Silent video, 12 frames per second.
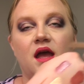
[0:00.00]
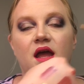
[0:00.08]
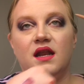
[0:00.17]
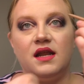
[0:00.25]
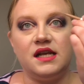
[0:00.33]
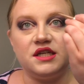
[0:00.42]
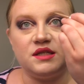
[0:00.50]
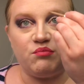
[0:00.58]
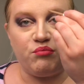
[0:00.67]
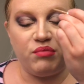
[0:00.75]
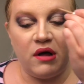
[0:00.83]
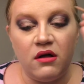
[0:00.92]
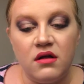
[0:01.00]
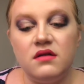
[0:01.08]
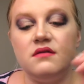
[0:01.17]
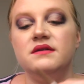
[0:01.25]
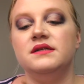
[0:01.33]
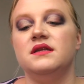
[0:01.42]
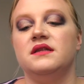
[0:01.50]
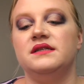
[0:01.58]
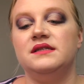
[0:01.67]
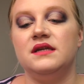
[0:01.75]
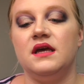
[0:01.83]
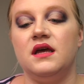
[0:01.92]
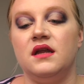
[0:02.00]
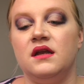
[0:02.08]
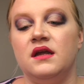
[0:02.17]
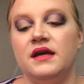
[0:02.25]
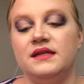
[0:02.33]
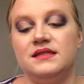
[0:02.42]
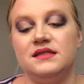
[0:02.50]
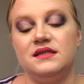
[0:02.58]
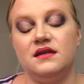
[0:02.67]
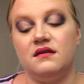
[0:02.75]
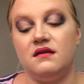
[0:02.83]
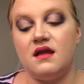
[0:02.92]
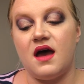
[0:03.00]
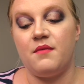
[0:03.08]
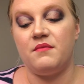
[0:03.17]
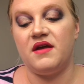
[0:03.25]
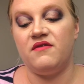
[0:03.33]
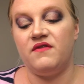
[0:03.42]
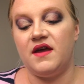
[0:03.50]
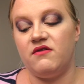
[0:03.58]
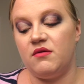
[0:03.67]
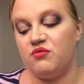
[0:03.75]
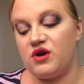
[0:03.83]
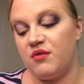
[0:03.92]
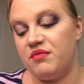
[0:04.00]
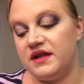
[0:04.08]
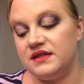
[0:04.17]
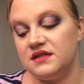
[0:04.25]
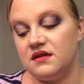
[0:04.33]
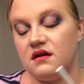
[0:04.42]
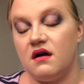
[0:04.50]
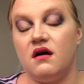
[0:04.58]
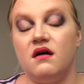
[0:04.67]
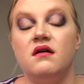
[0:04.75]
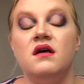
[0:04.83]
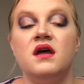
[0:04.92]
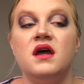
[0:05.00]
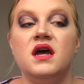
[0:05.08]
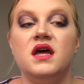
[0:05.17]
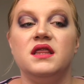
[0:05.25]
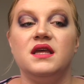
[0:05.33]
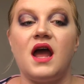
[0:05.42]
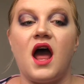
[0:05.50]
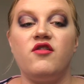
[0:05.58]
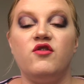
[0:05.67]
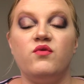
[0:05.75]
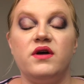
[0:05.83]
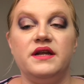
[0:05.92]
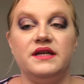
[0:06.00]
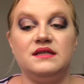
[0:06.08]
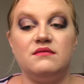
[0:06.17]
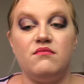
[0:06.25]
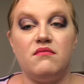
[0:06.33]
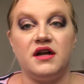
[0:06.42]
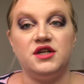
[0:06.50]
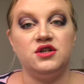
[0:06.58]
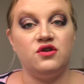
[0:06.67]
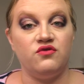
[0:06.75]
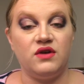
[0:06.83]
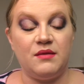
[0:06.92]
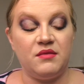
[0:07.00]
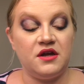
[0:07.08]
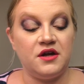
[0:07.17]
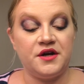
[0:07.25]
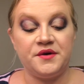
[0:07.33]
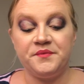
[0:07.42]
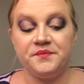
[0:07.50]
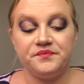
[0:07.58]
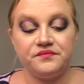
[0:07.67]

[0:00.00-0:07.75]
And it just pulls the skin. It's not my favorite brow pencil at all. The other one is much creamier.